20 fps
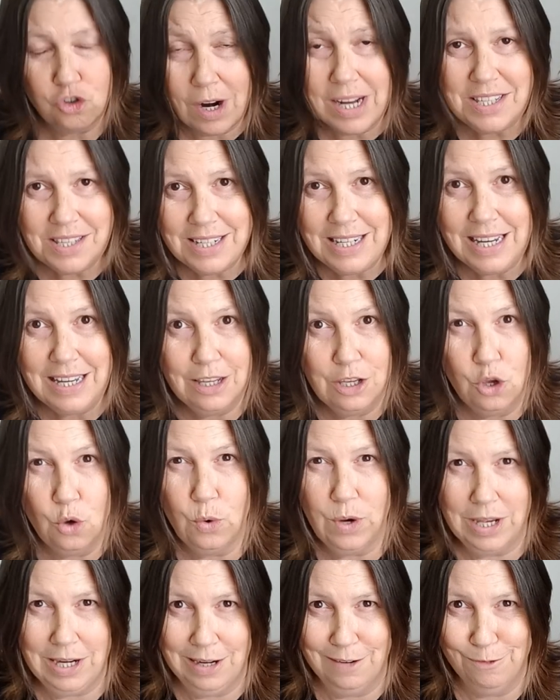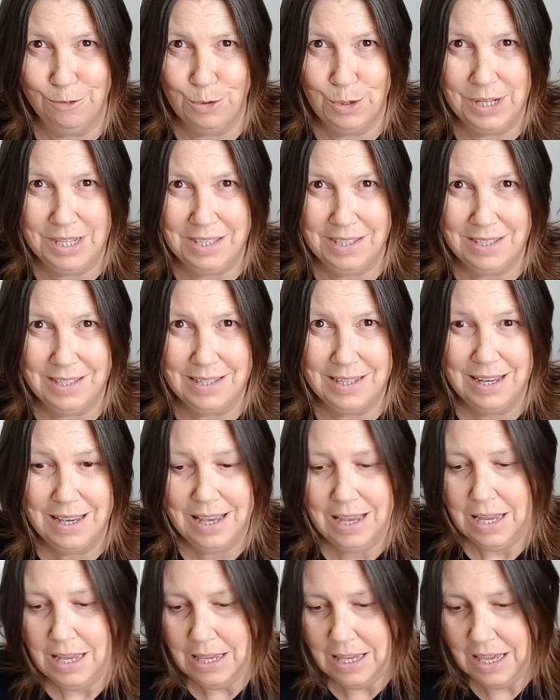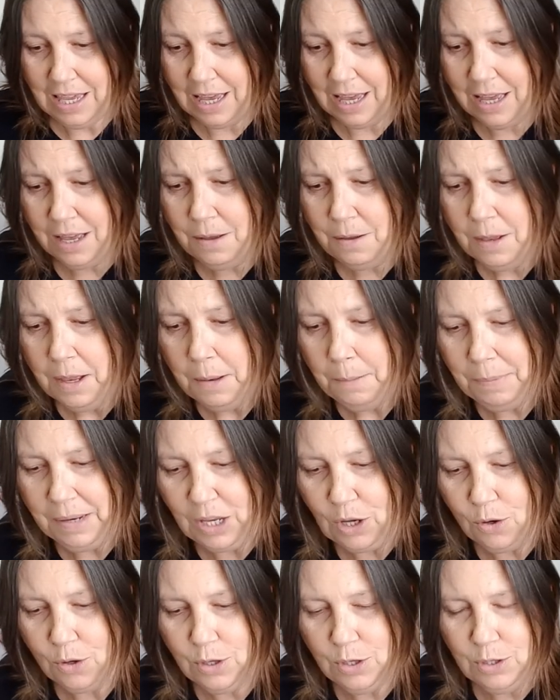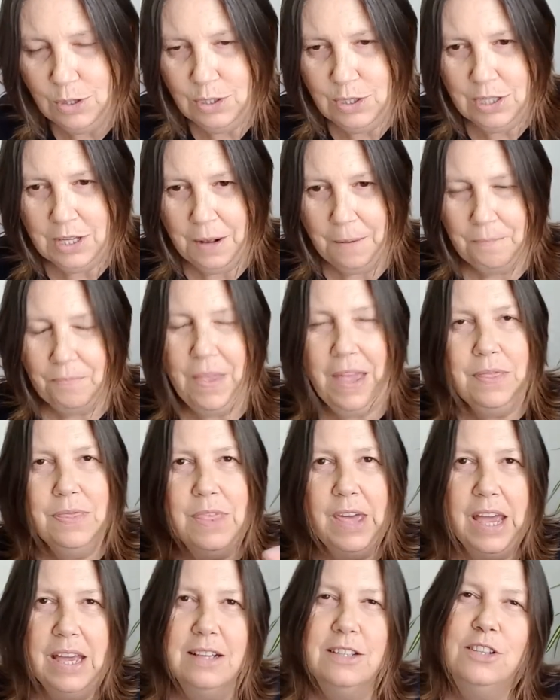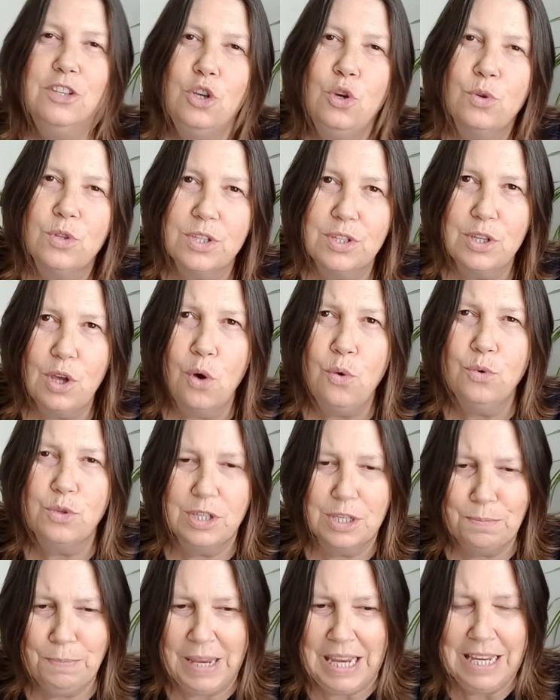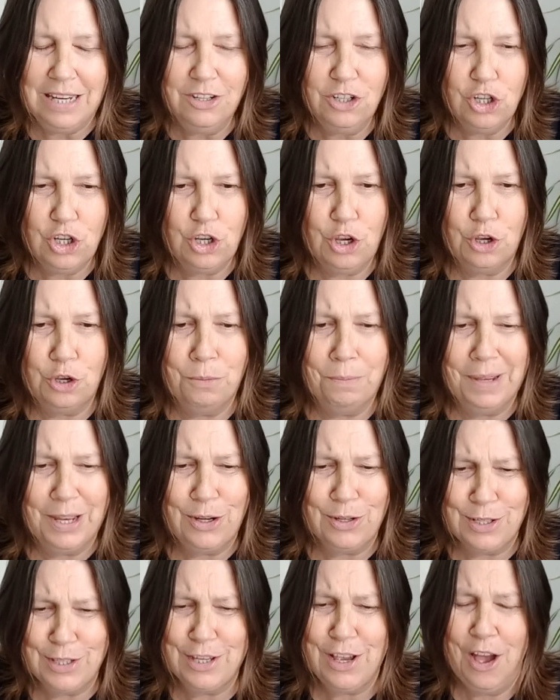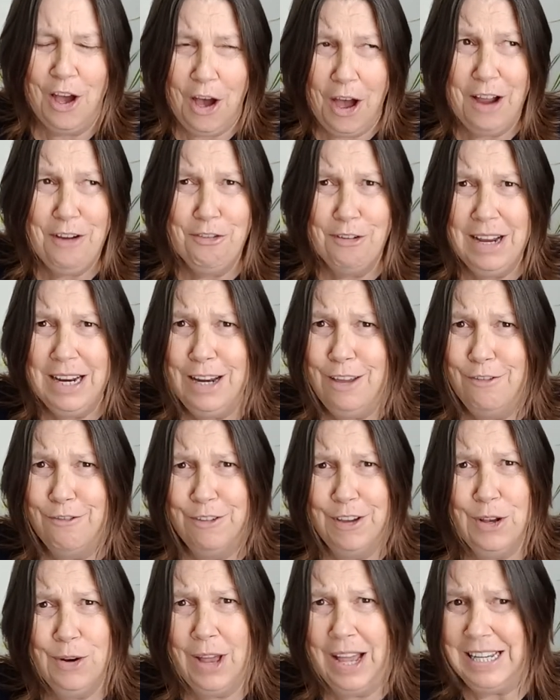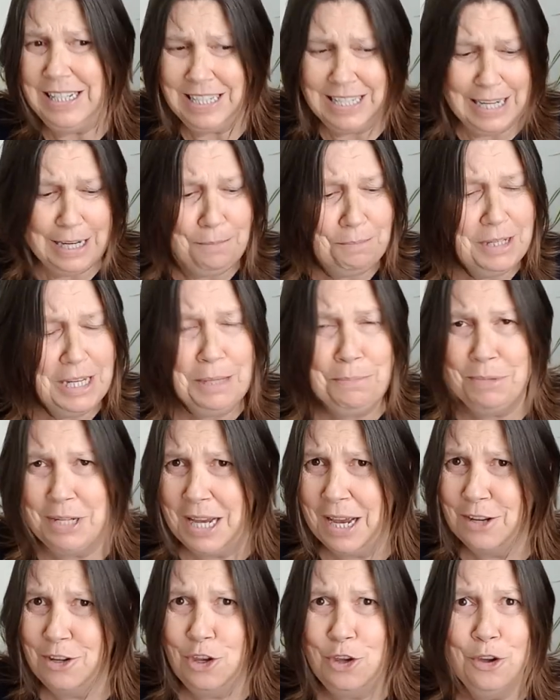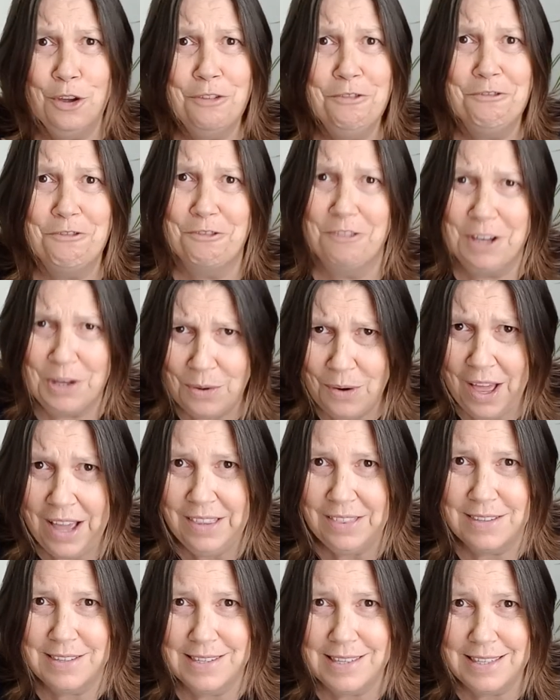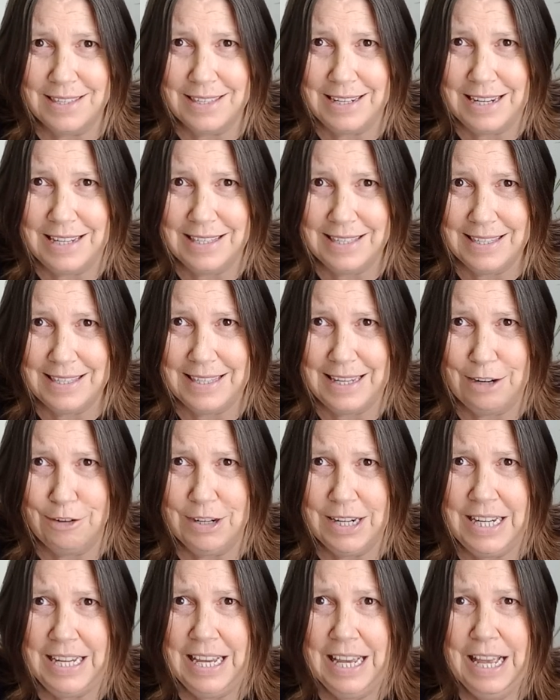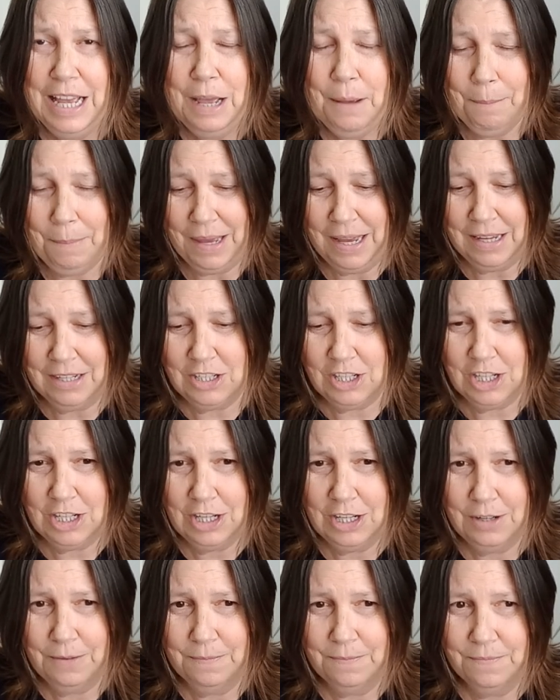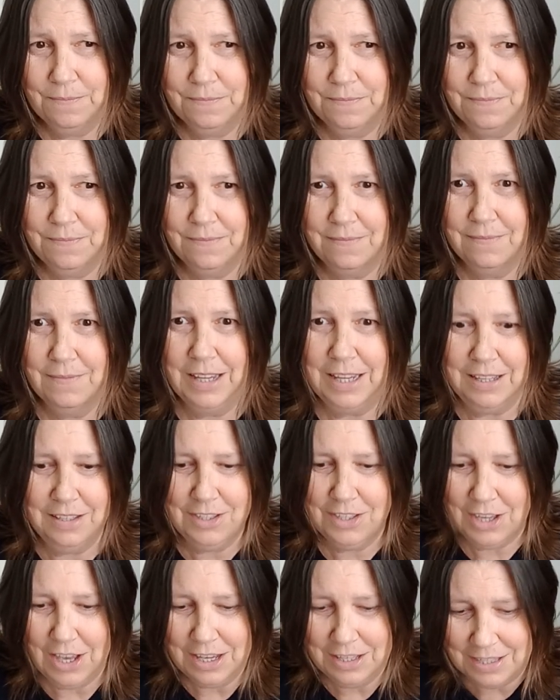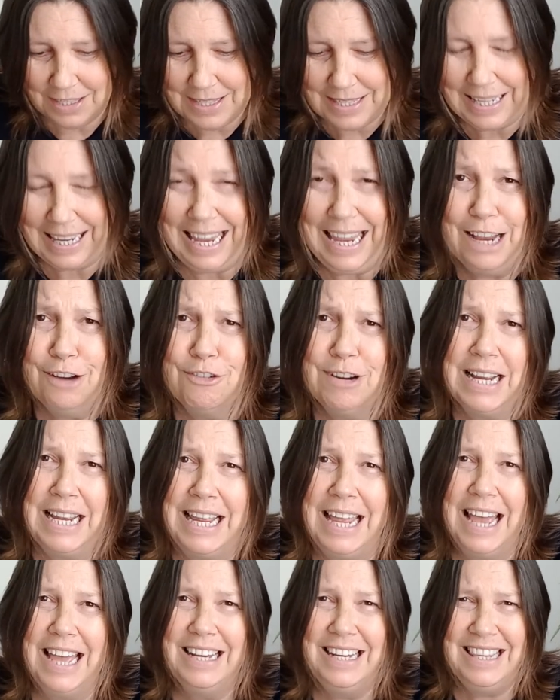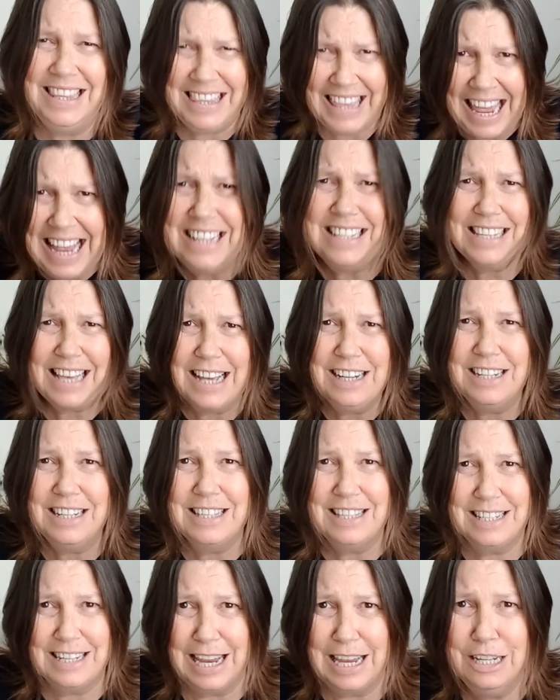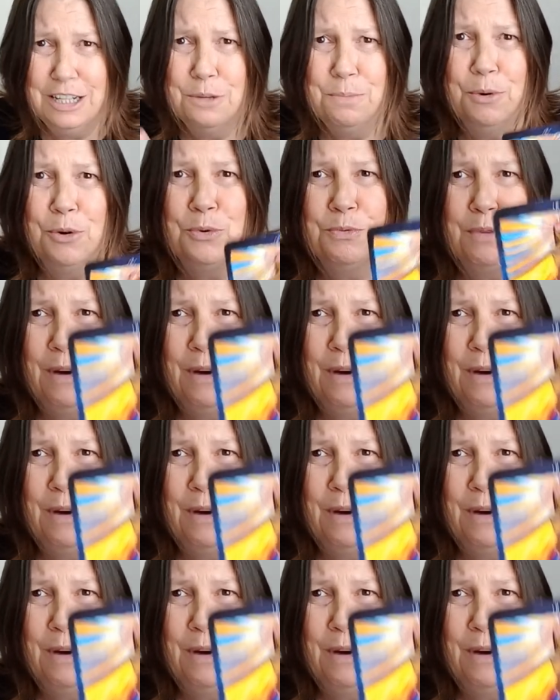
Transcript: trusting your inner voice. Yeah, because, and that is your soul speaking to you, because I really feel like deep down you can feel like this is necessary, but it's scary, and that's understandable,